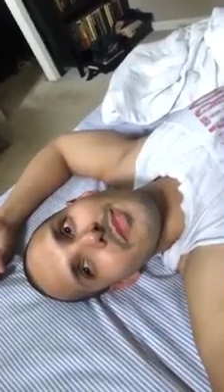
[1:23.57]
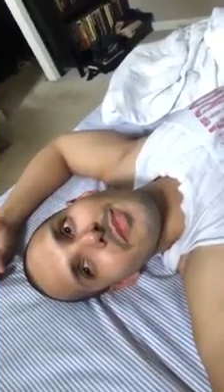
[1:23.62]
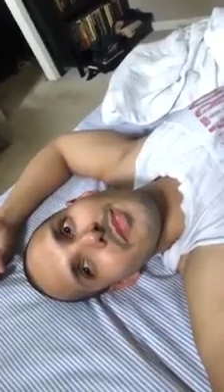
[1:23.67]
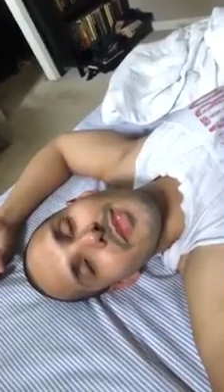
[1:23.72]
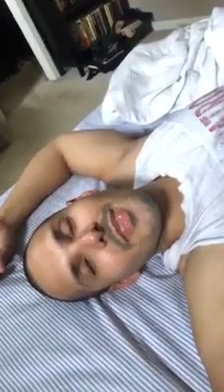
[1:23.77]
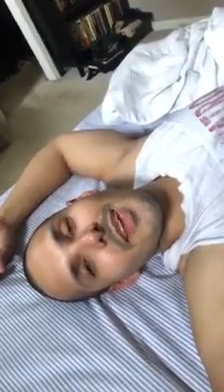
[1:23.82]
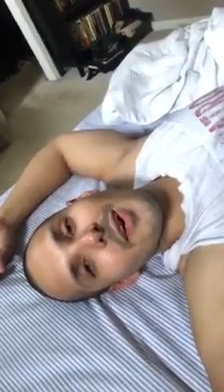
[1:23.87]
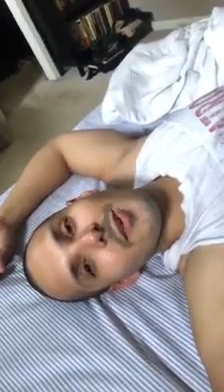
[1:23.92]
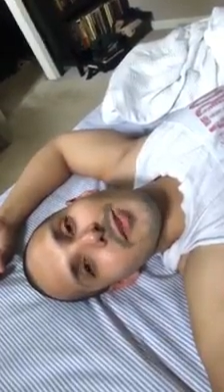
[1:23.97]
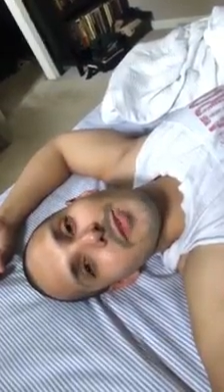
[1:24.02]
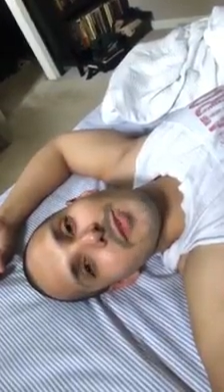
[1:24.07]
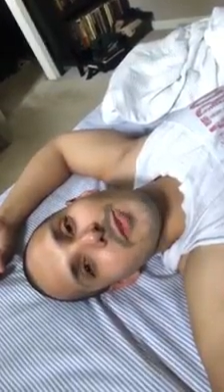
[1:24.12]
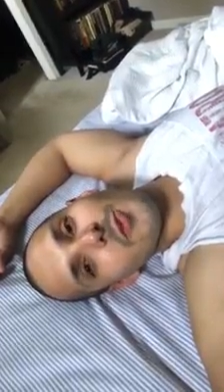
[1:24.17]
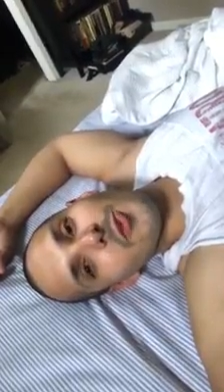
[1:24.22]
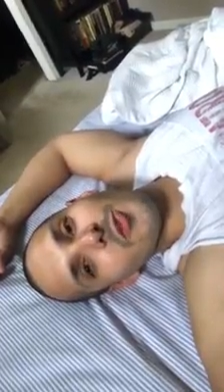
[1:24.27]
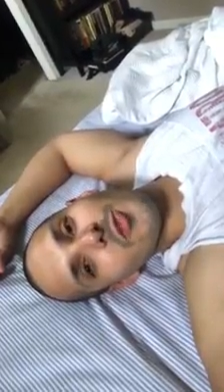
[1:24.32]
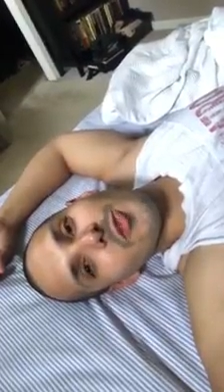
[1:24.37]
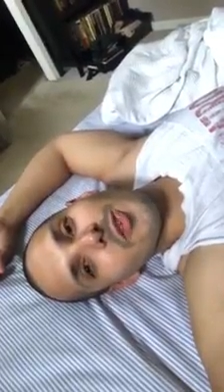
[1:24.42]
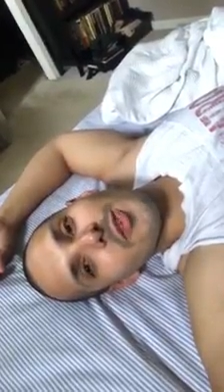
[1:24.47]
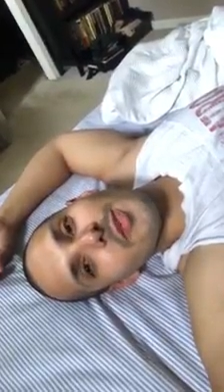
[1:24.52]
That was
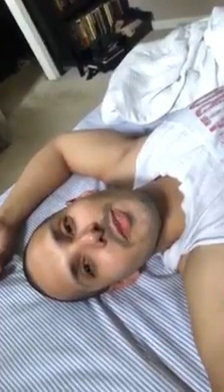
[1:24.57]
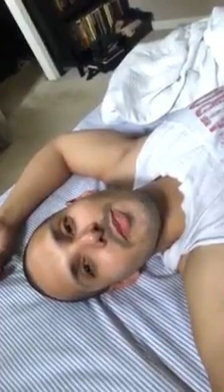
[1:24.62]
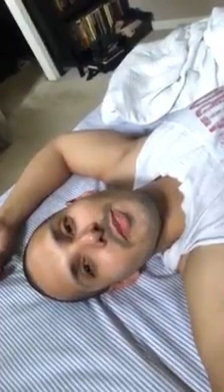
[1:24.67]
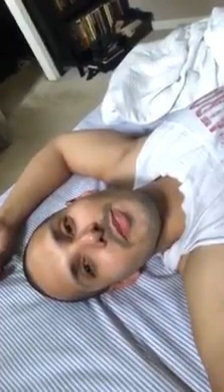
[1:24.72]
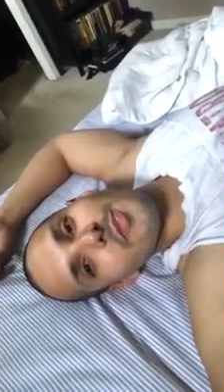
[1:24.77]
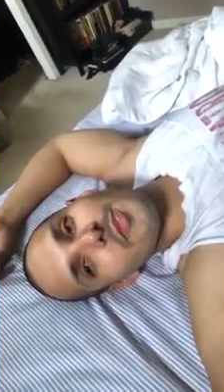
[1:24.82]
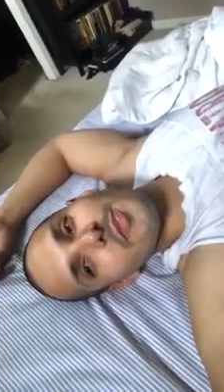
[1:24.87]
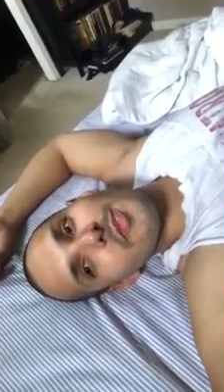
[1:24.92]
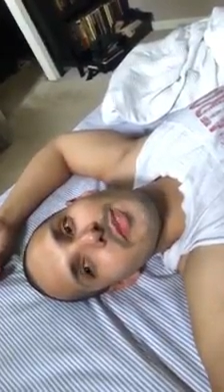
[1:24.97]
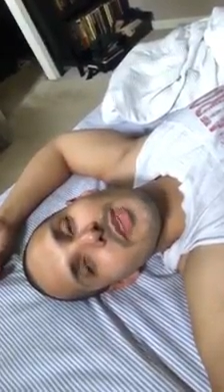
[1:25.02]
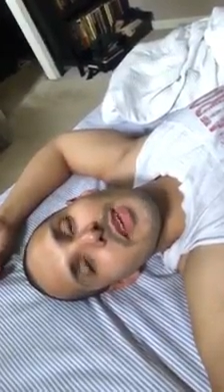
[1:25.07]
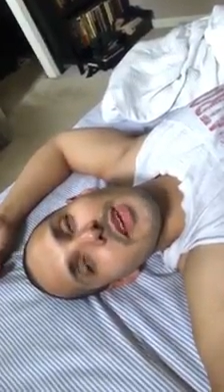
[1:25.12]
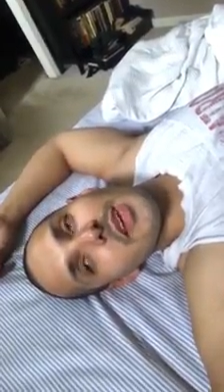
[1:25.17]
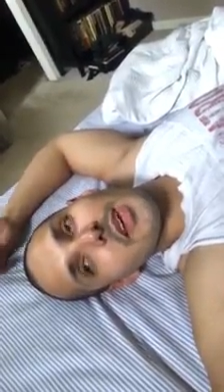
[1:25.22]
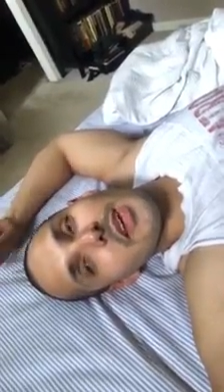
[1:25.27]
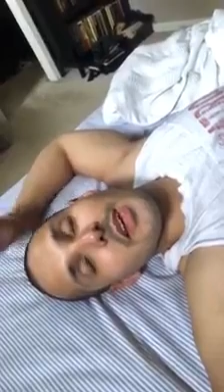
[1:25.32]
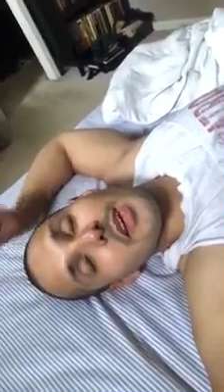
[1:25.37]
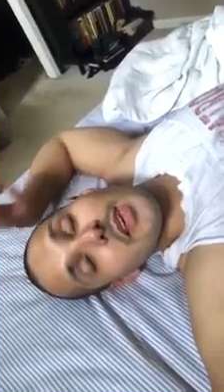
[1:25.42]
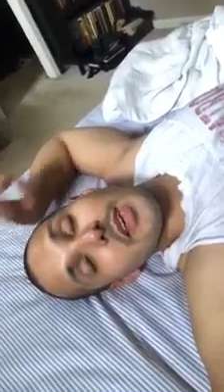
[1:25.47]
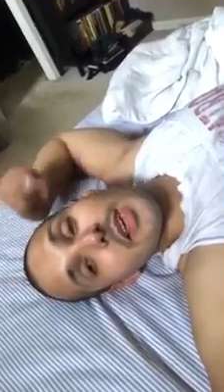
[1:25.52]
unfortunate.
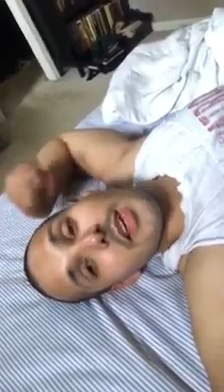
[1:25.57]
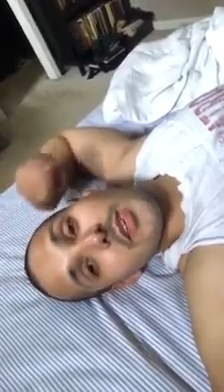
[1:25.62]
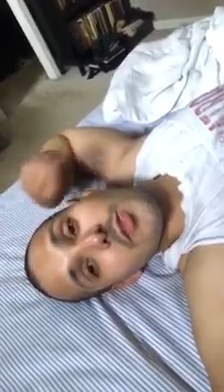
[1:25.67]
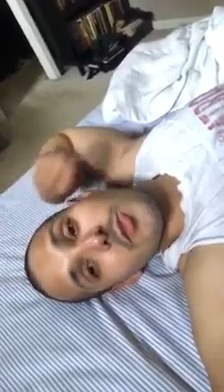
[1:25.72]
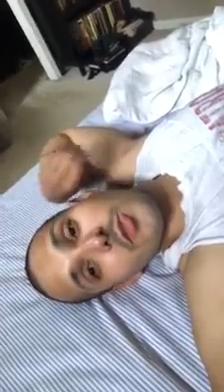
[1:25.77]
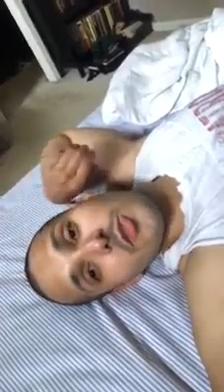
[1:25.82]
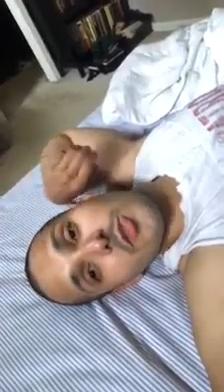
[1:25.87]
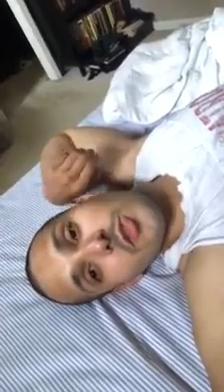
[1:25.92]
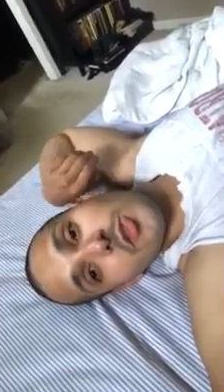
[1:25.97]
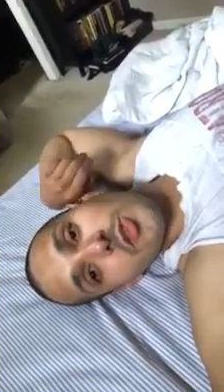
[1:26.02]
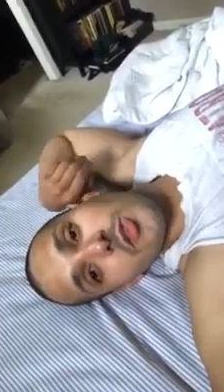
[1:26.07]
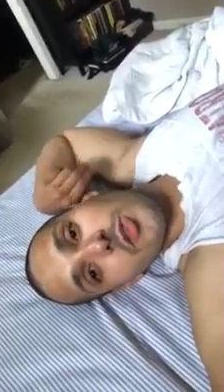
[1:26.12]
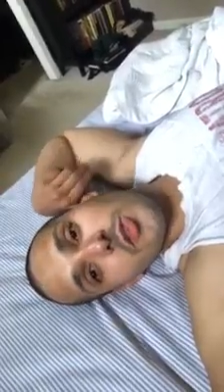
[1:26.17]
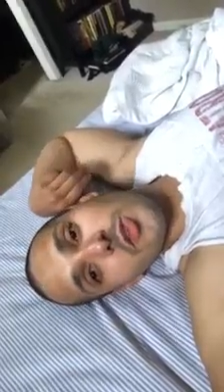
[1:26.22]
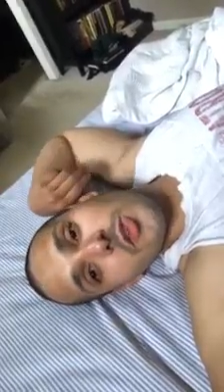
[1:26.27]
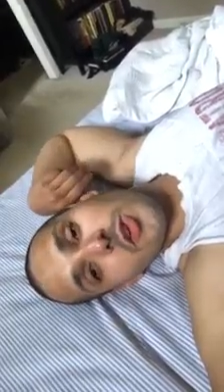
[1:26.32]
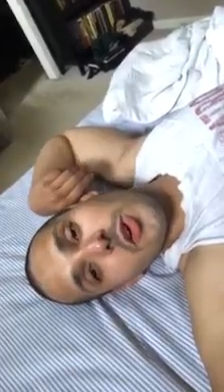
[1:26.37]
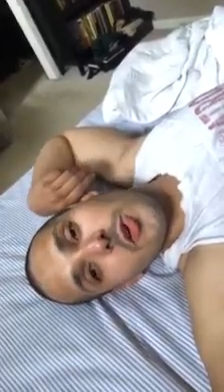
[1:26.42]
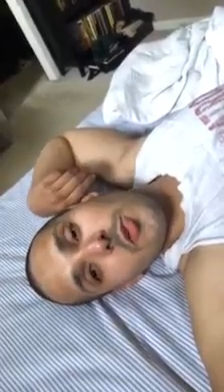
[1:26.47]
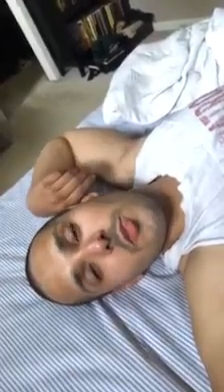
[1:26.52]
Yeah, so just so you
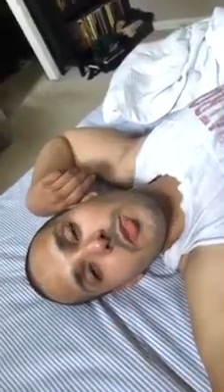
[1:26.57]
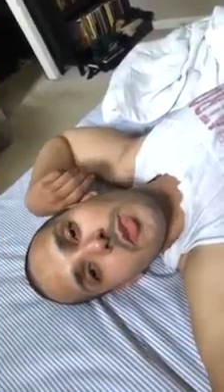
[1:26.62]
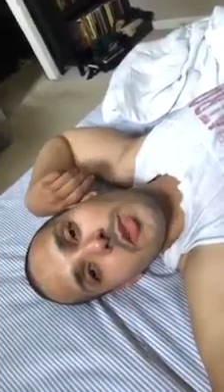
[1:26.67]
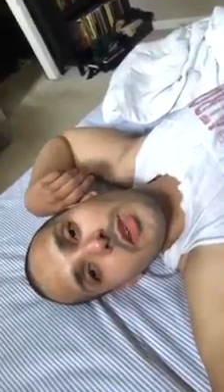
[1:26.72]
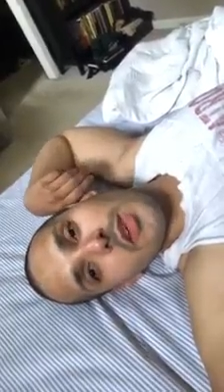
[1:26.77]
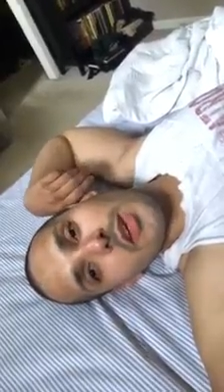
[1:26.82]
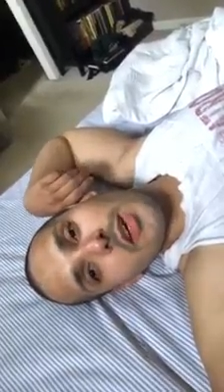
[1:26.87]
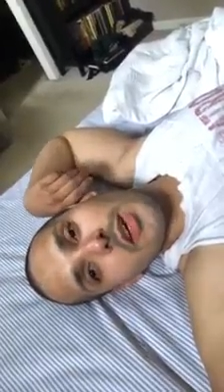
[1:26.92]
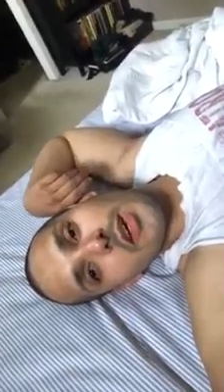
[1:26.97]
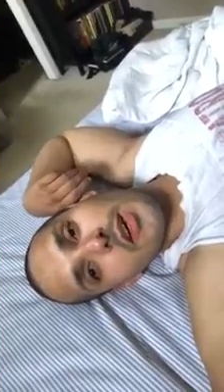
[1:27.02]
know, the